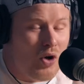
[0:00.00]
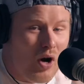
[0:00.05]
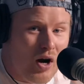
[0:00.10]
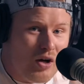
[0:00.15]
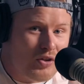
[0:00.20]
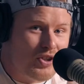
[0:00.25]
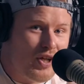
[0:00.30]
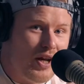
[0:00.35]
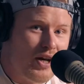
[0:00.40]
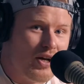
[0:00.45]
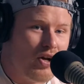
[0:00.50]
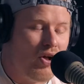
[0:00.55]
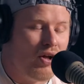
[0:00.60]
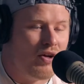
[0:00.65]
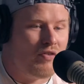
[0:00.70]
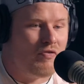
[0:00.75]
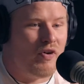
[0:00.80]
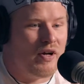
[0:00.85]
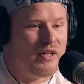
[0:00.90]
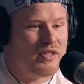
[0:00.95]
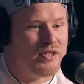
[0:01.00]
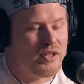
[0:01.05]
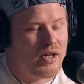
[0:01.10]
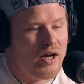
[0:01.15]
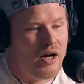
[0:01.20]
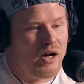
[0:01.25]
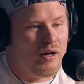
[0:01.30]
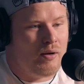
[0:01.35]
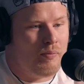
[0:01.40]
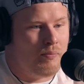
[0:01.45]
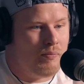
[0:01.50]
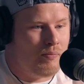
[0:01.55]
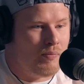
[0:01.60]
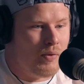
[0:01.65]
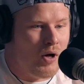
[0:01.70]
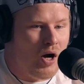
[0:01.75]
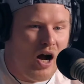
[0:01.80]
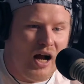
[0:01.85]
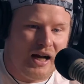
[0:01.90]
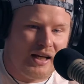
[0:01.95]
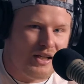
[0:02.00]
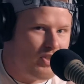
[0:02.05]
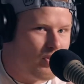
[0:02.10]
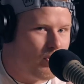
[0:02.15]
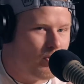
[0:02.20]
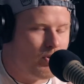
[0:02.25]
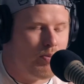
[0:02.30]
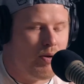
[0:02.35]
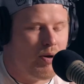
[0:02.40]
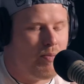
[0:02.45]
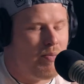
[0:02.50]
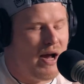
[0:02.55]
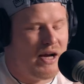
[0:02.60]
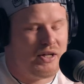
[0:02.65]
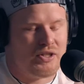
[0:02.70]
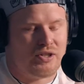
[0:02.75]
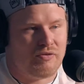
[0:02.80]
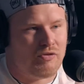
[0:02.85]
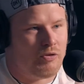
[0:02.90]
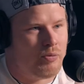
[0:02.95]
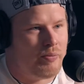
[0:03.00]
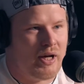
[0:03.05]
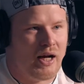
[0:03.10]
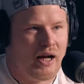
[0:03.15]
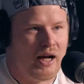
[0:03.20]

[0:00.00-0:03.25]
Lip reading: So outside of calling fights, hockey's always been a passion for me.